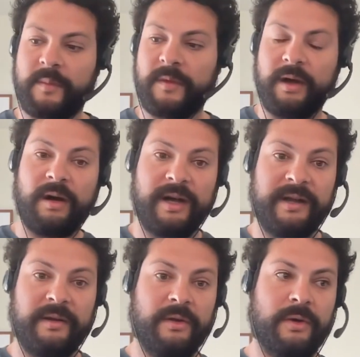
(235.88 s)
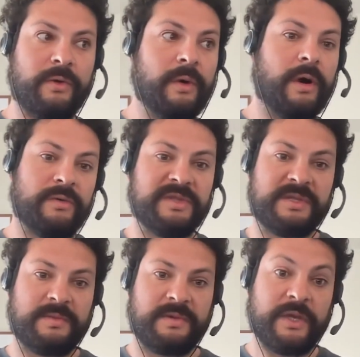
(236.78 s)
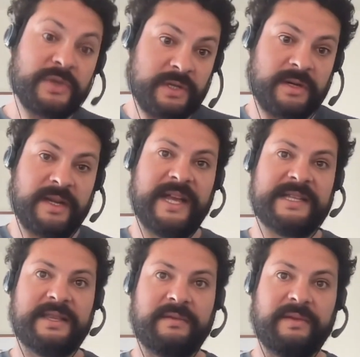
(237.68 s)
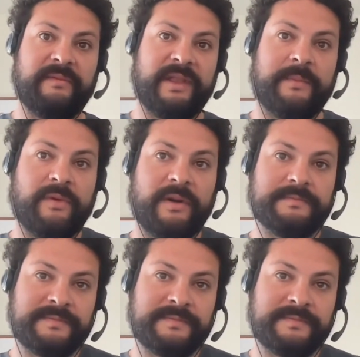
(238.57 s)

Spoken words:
on who owns the user. And that's, I think, really, really important.